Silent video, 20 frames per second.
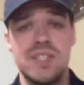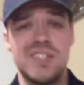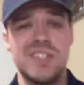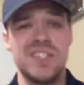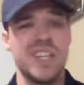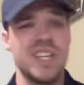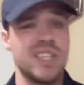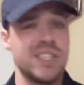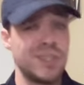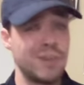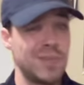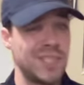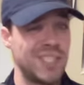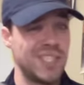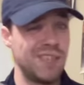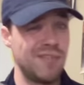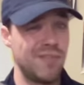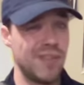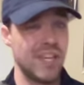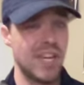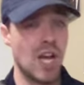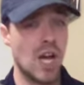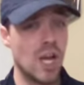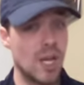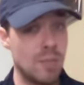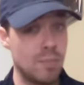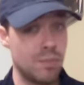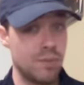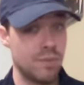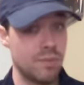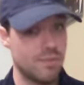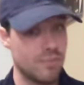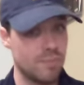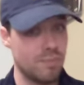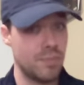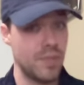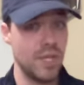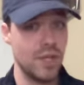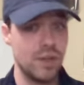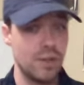it's like a specific hype
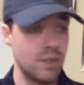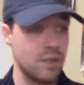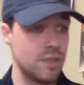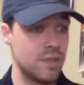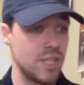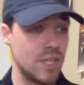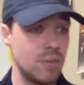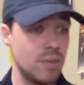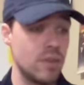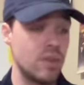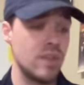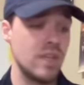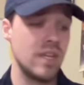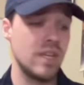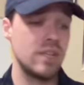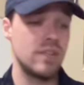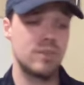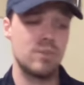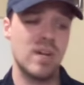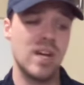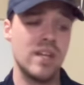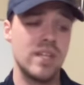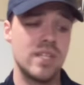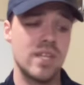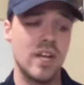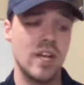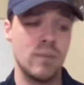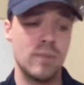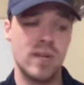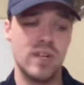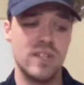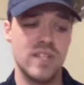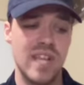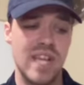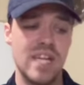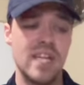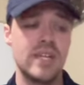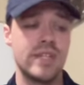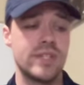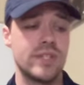pill type of thing. He's probably talking about
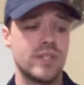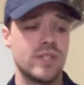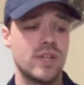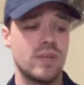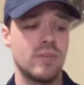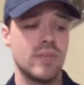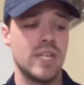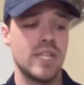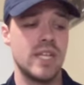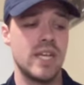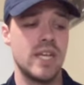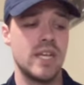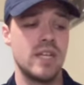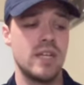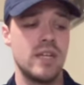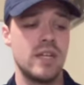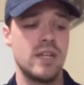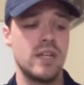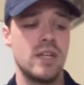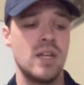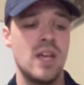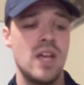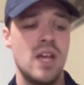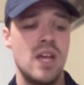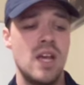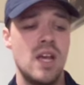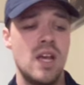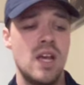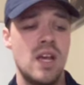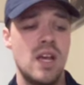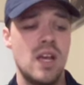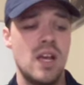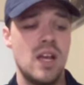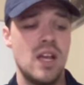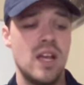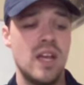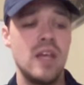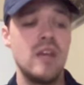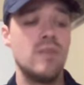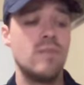Xanax or something like that in here.
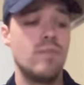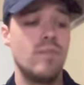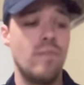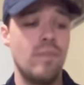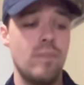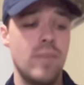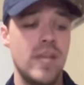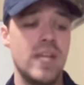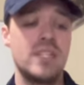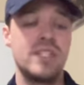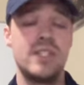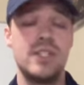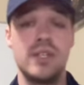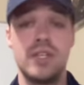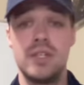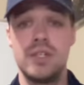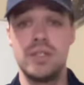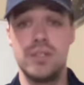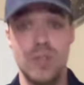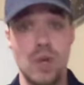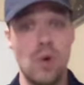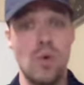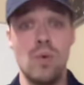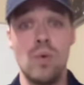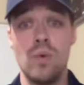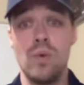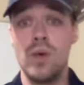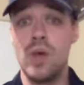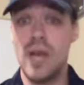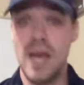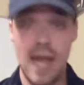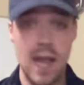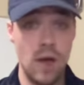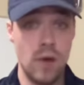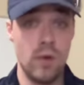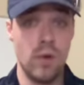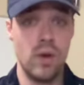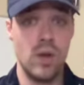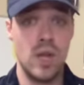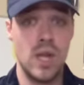It makes you zone
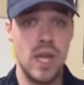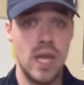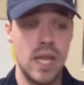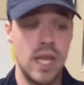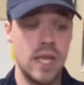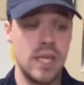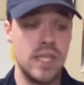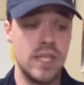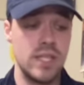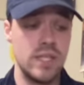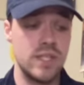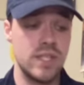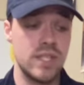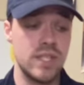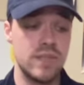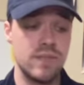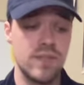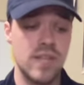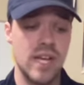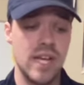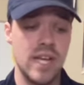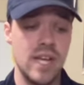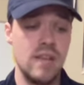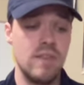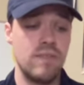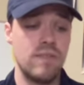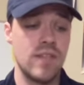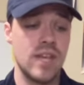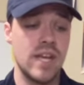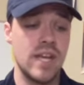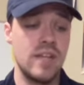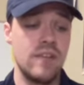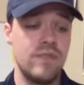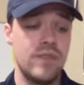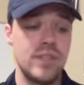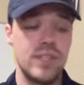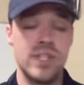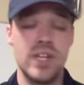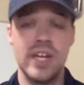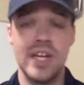out. And he says flying ain't flying if
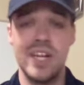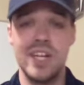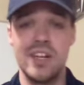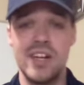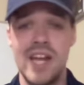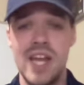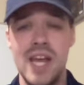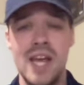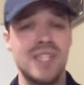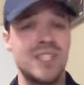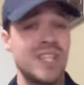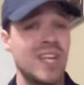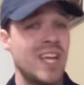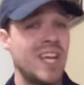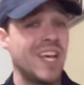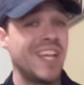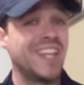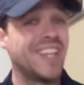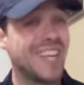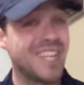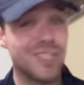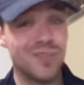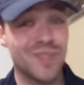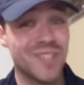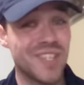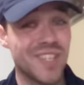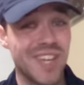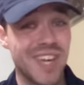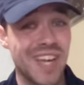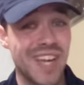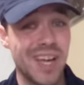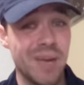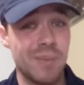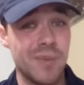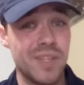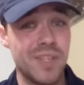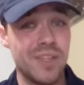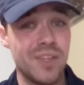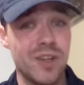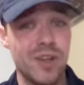you're stuck on your ass. And that's what's going to
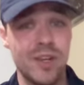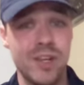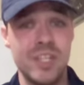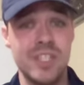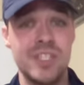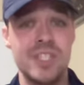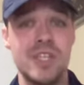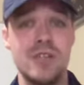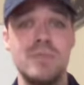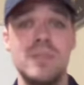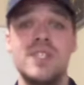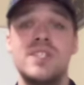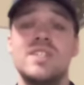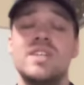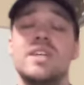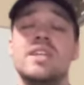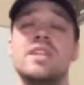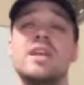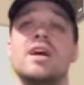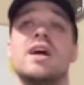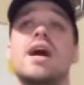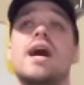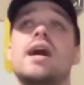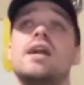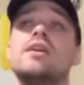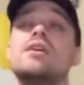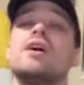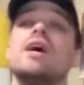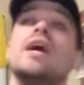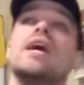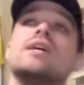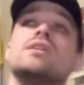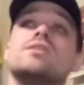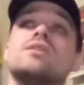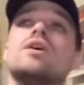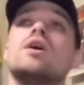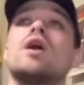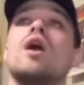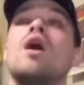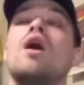happen. You know, you're just going to be sitting there on your
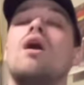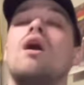ass, like,